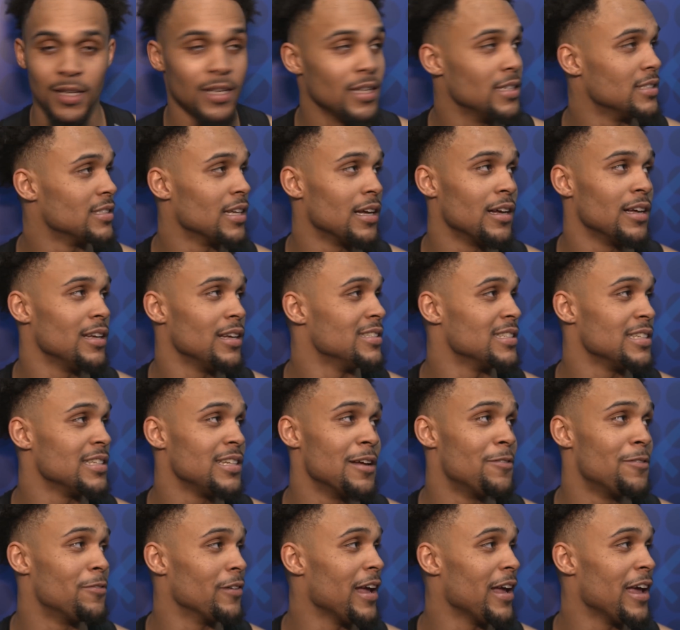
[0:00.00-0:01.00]
He's a
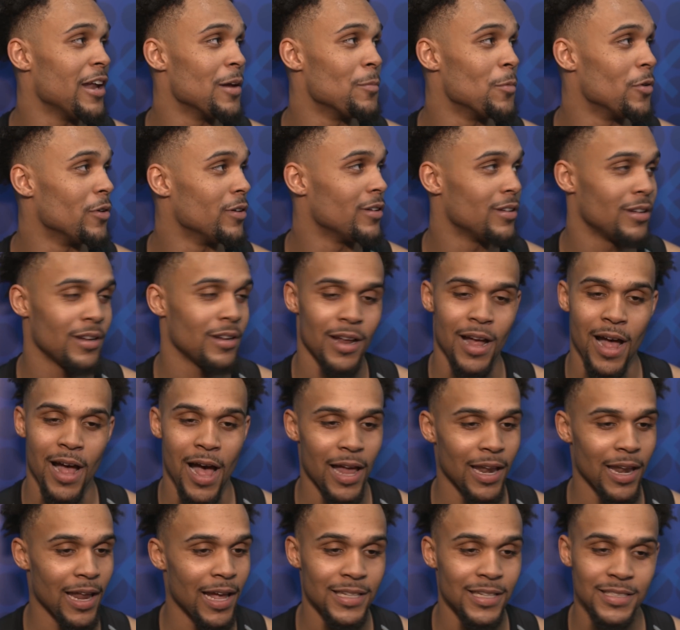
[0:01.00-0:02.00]
different animal. The
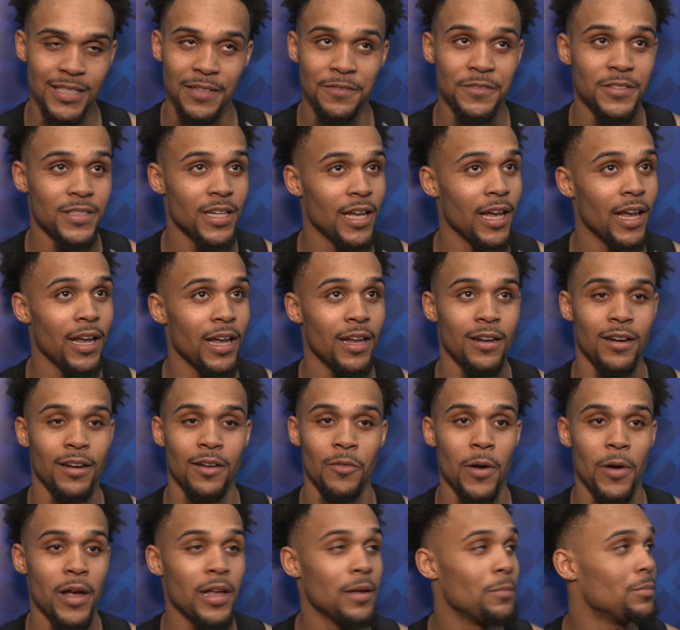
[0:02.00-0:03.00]
highlights I've seen,
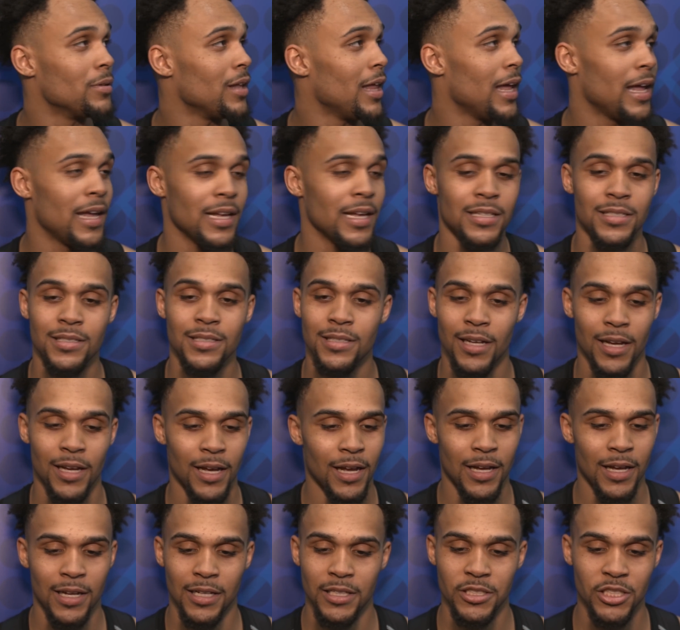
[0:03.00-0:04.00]
the way he plays,
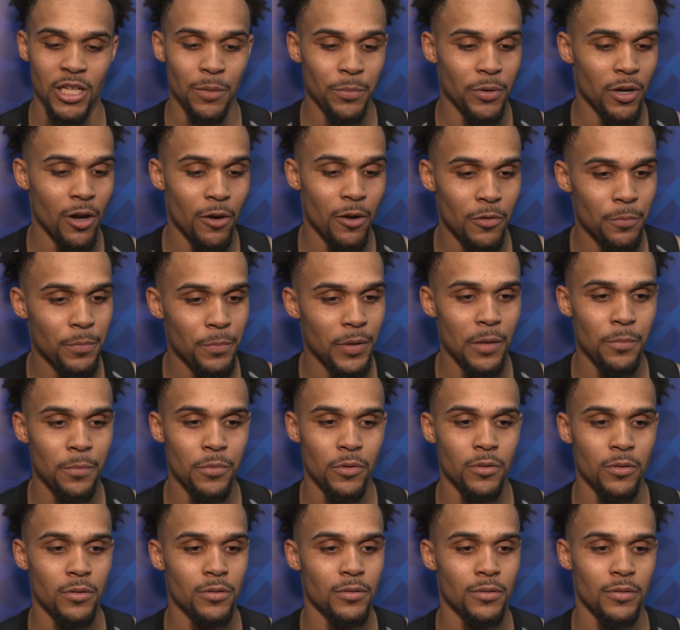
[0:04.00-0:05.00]
jumping over
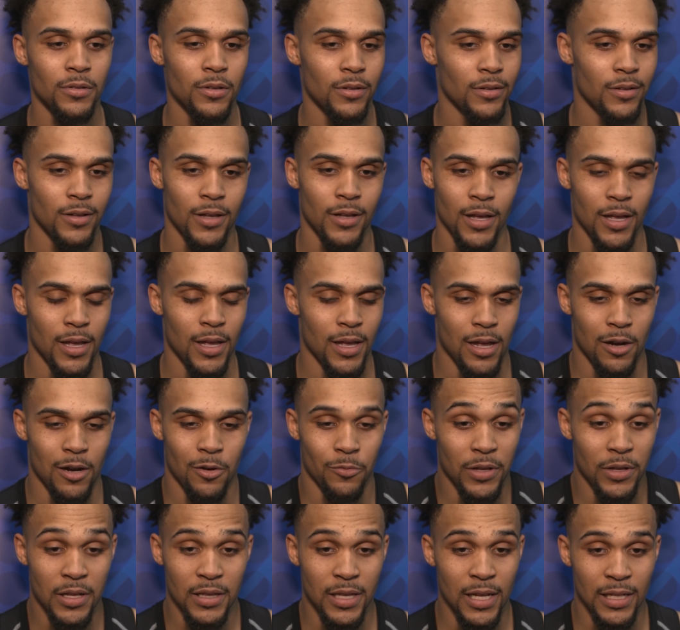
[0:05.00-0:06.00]
people. I
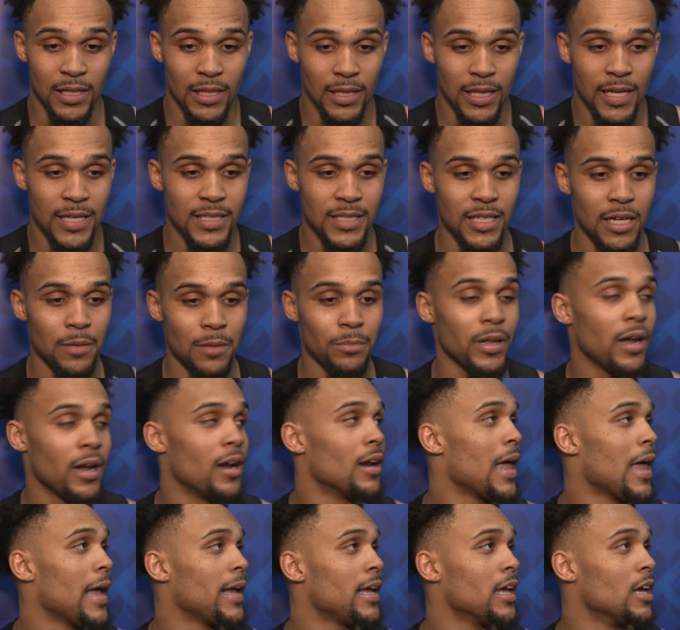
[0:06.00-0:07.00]
don't really think the league's seen a
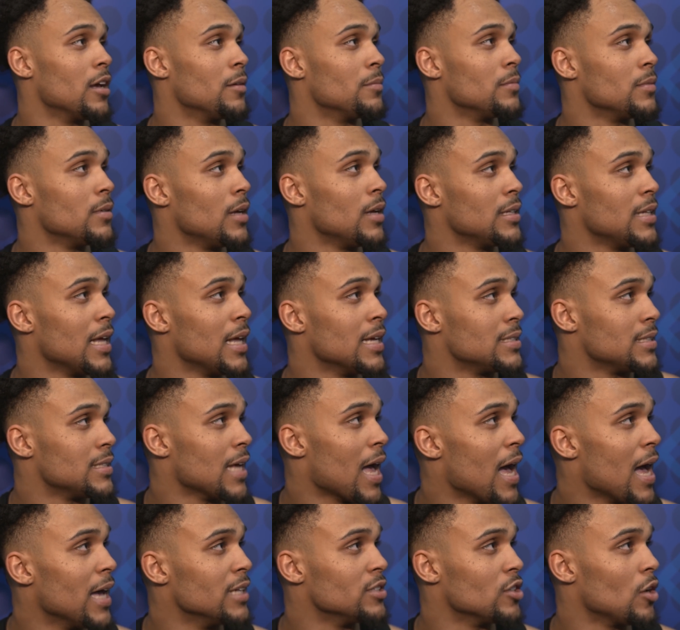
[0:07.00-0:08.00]
player like him, that
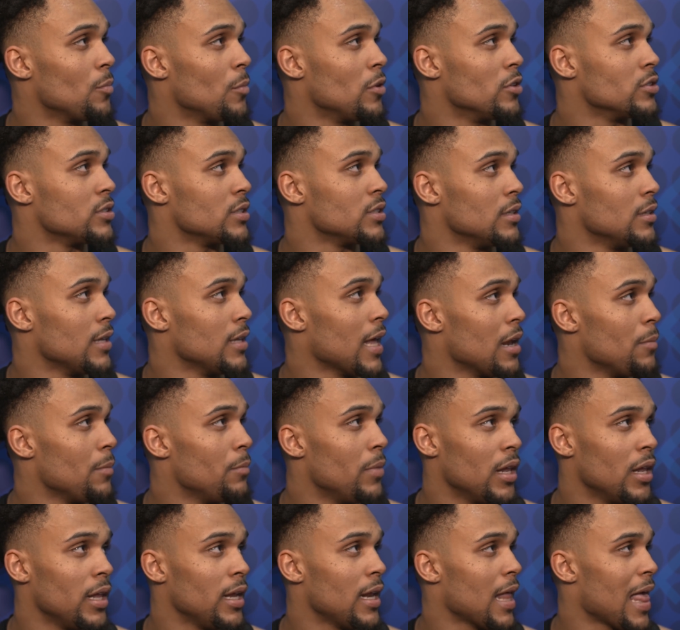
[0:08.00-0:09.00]
size almost, and that
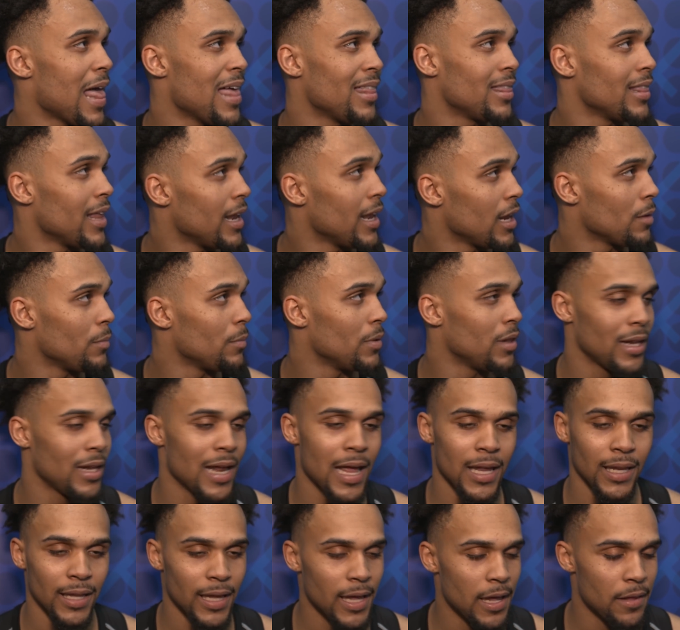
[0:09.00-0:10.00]
ability, that athletic ability,
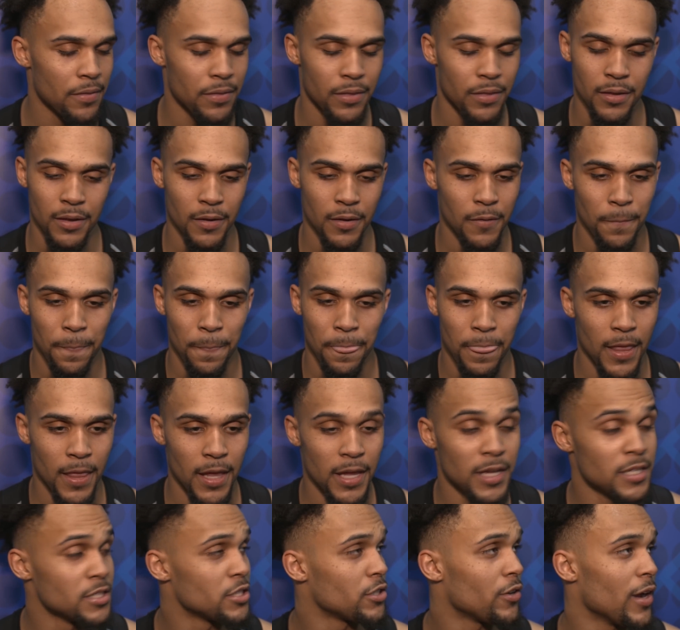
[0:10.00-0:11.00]
that length.
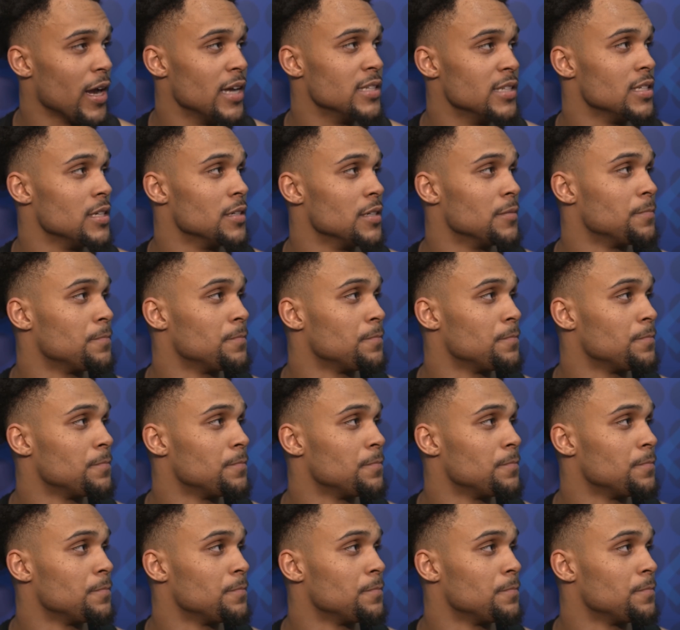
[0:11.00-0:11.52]
It's crazy.